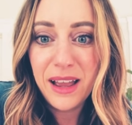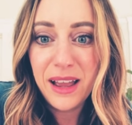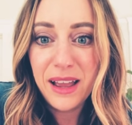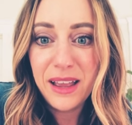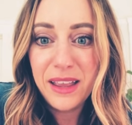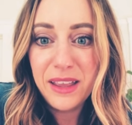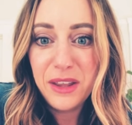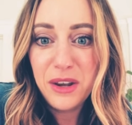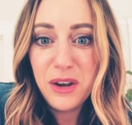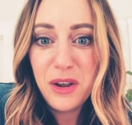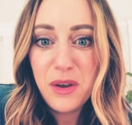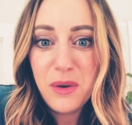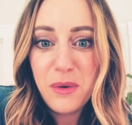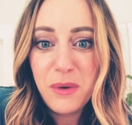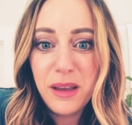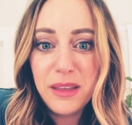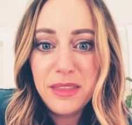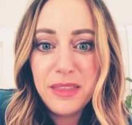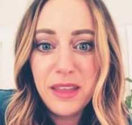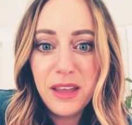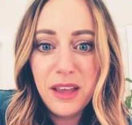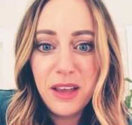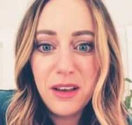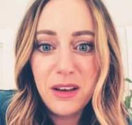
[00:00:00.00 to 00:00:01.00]
you know, I
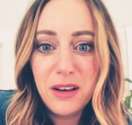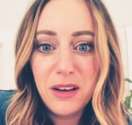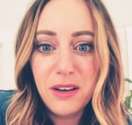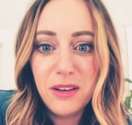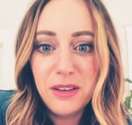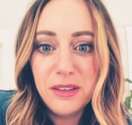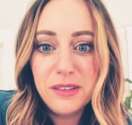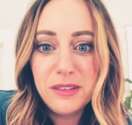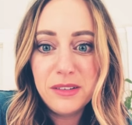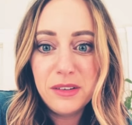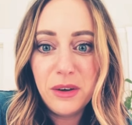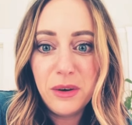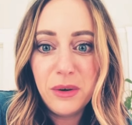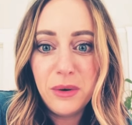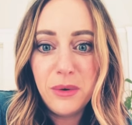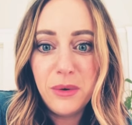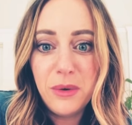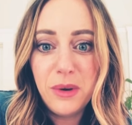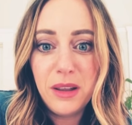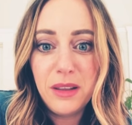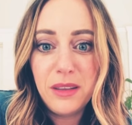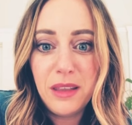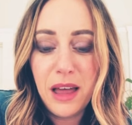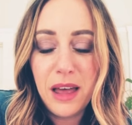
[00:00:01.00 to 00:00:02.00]
think also
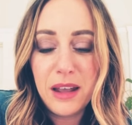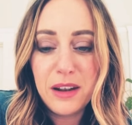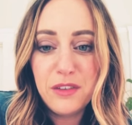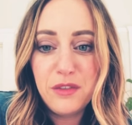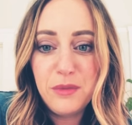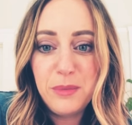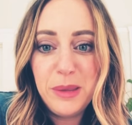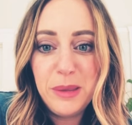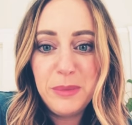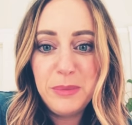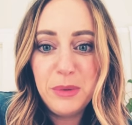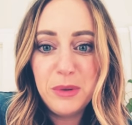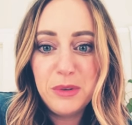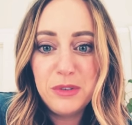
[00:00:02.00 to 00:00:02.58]
a lot of people